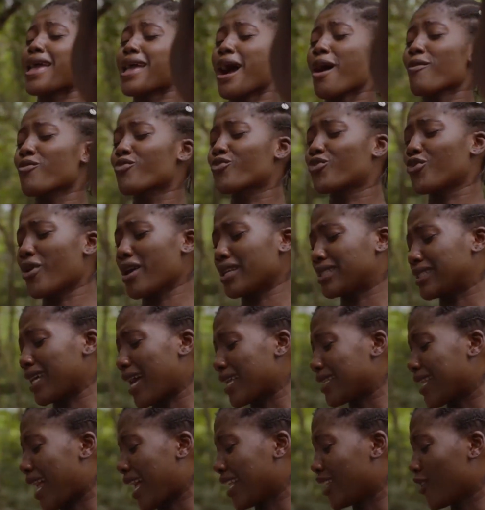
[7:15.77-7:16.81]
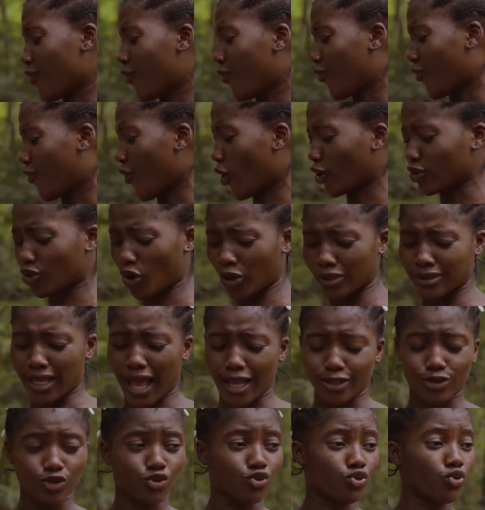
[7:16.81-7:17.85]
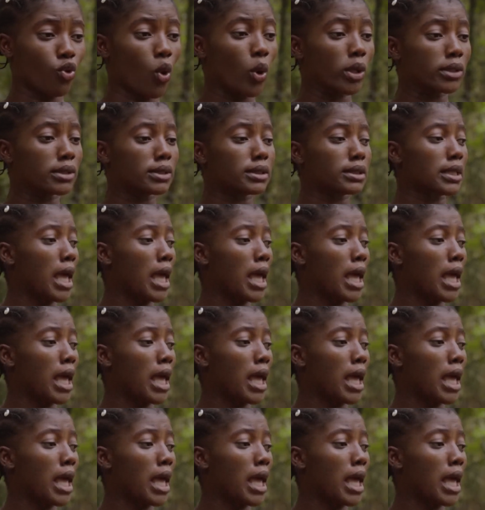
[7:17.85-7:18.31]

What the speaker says: I am greater than the fox under the pole.